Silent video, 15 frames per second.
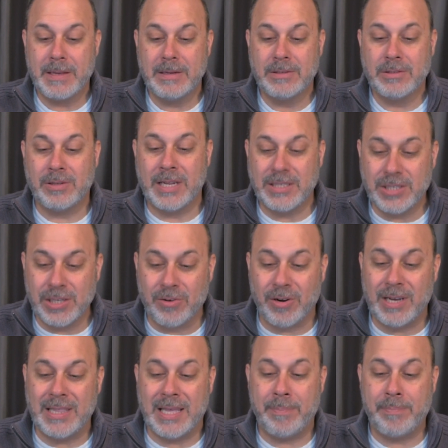So let's
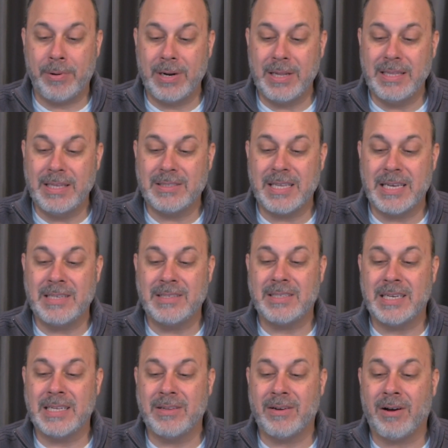agree that putting these things
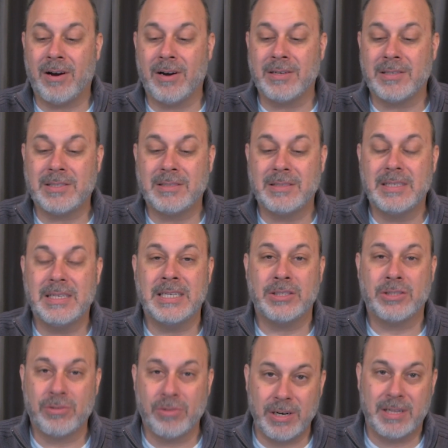in their hearts is
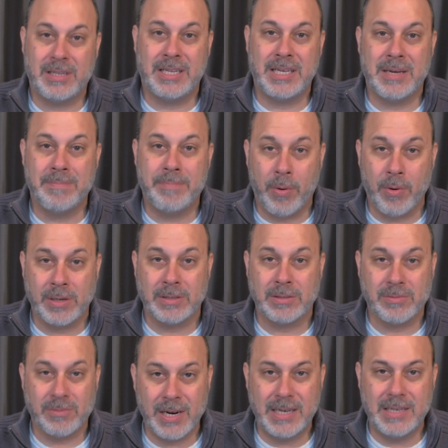critically important,
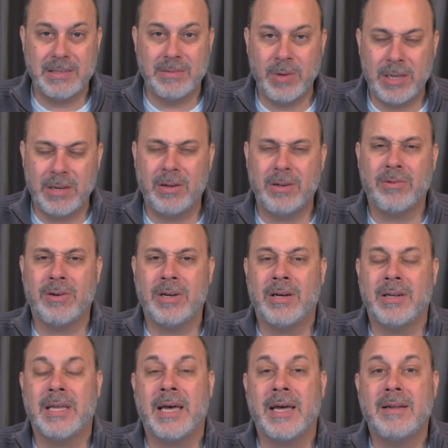right? We can all agree
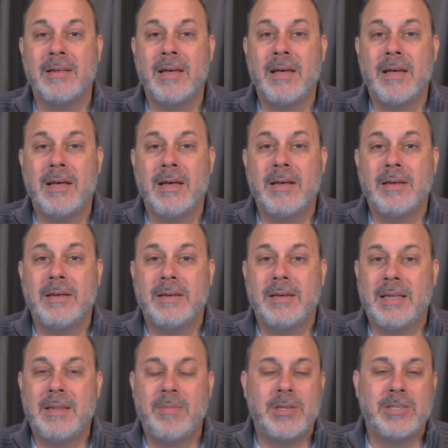on that.
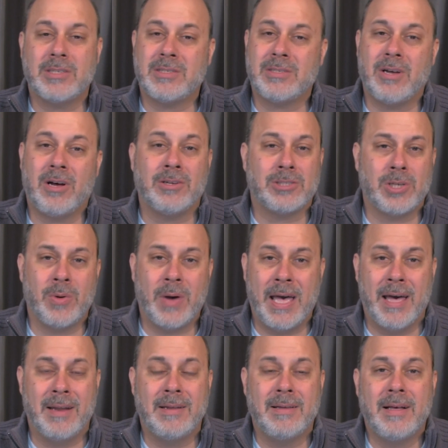And let me just also
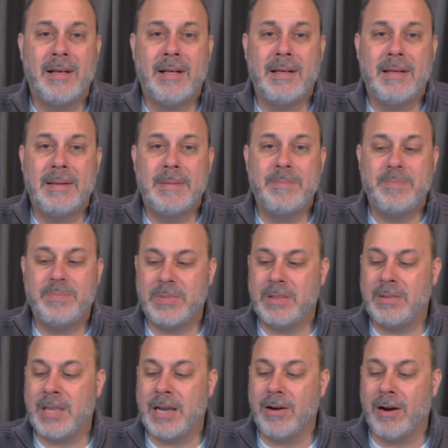add
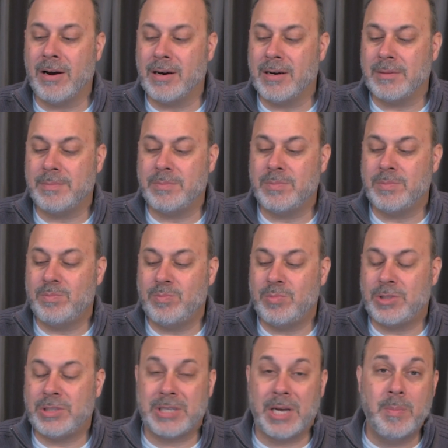there are
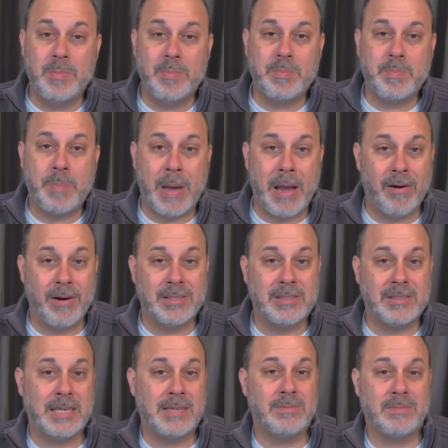some parents
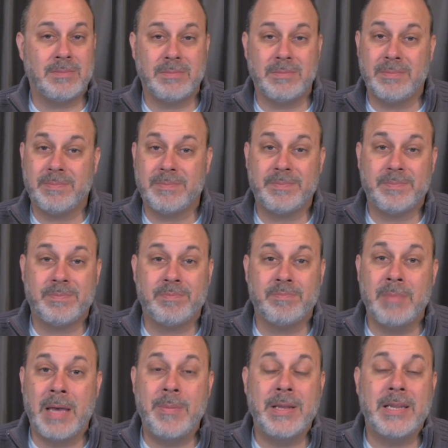that
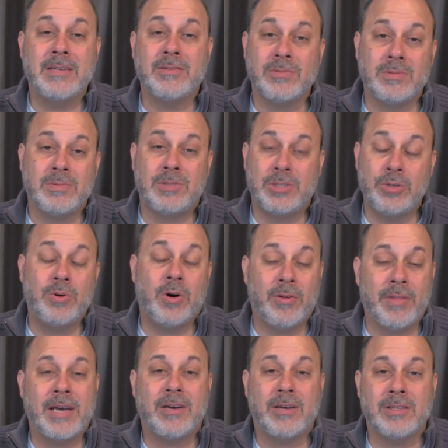maybe didn't do all
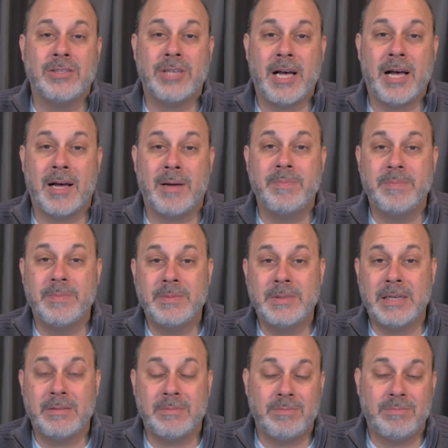that good a job. I'm
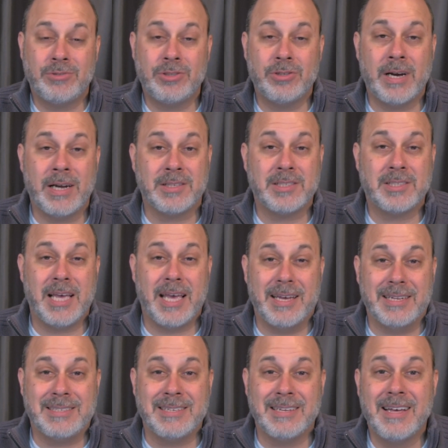not sure how to say it.